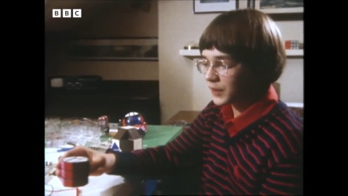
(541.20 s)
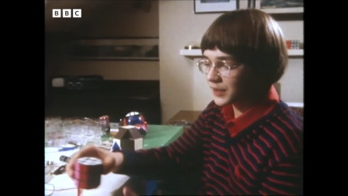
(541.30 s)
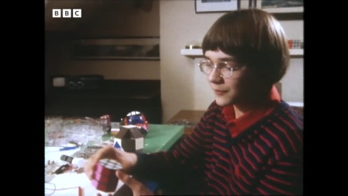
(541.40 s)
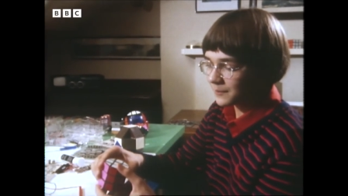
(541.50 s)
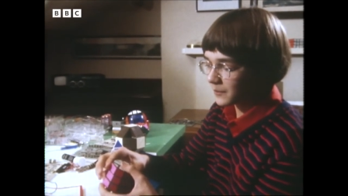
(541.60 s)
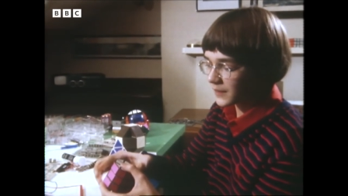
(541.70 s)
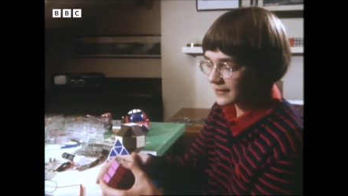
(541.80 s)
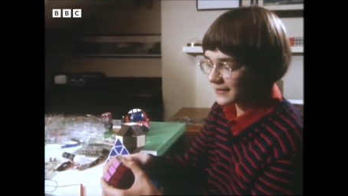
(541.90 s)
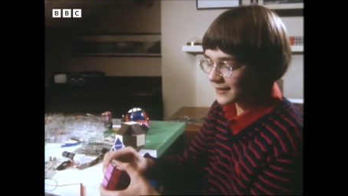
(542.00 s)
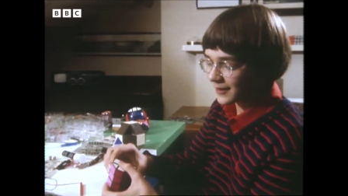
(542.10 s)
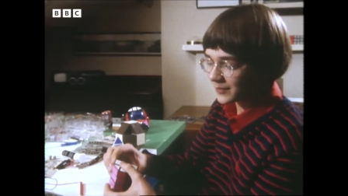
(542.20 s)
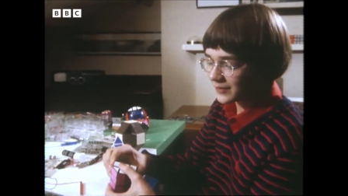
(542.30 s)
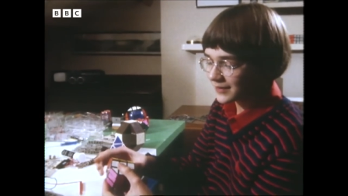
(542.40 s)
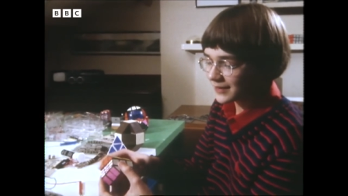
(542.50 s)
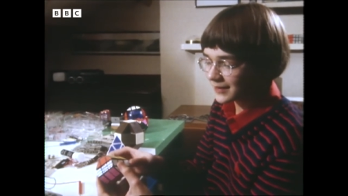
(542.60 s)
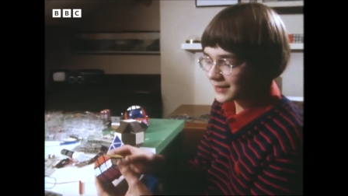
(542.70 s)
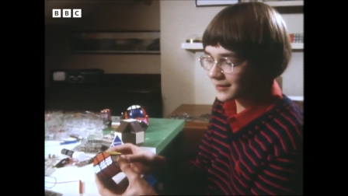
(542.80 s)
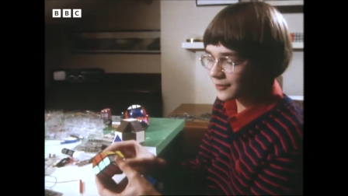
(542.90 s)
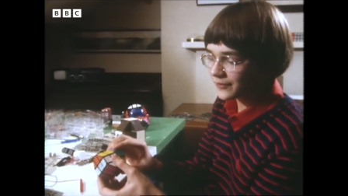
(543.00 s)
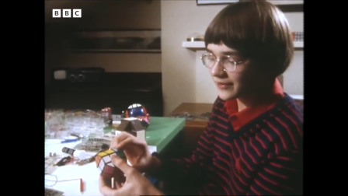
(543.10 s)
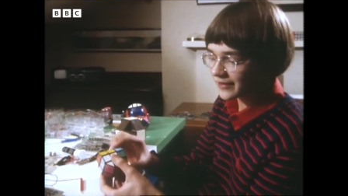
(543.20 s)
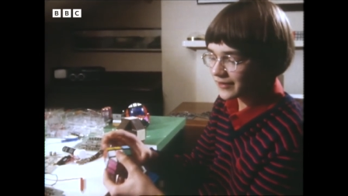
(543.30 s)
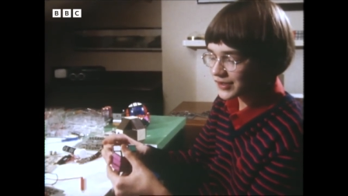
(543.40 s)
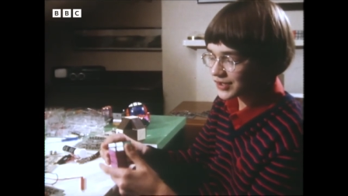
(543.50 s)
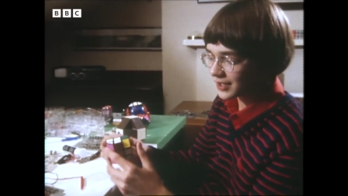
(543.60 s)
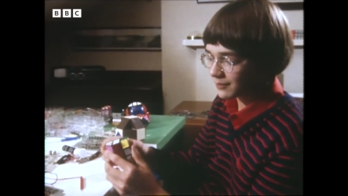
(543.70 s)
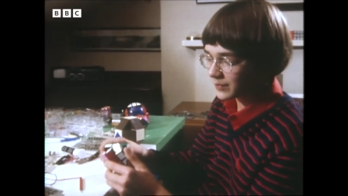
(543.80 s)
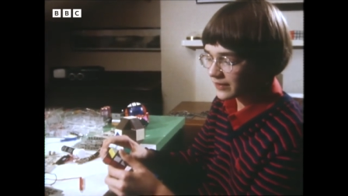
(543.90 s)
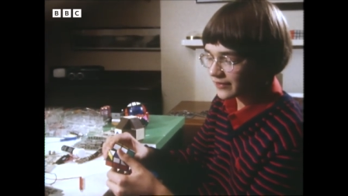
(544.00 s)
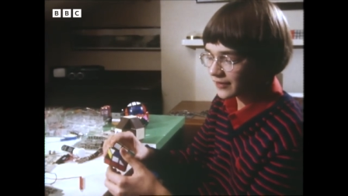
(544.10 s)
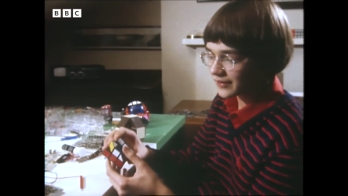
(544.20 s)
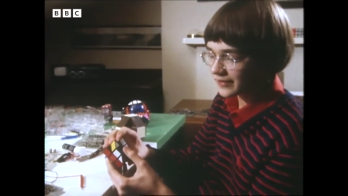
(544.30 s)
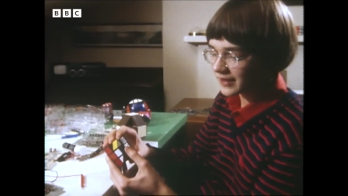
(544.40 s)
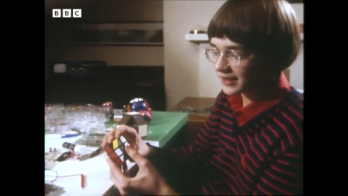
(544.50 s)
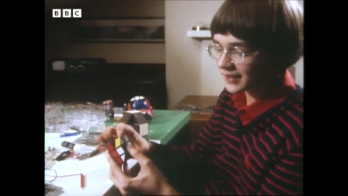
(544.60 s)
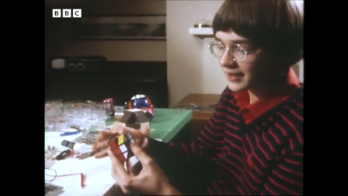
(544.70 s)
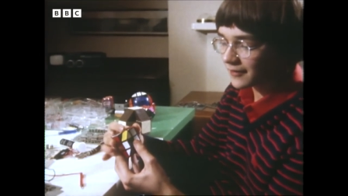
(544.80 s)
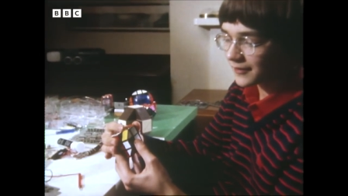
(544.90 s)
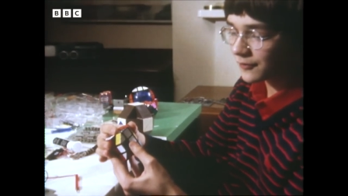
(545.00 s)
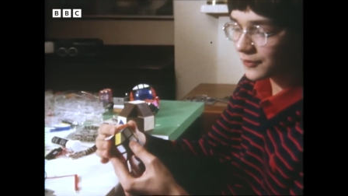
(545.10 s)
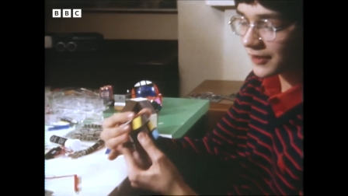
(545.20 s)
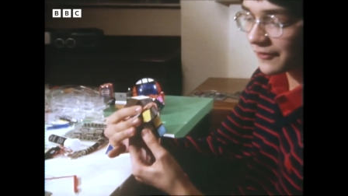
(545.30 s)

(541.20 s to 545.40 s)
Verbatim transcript: when you muddle it up, it loses its shape. It starts sticking out in all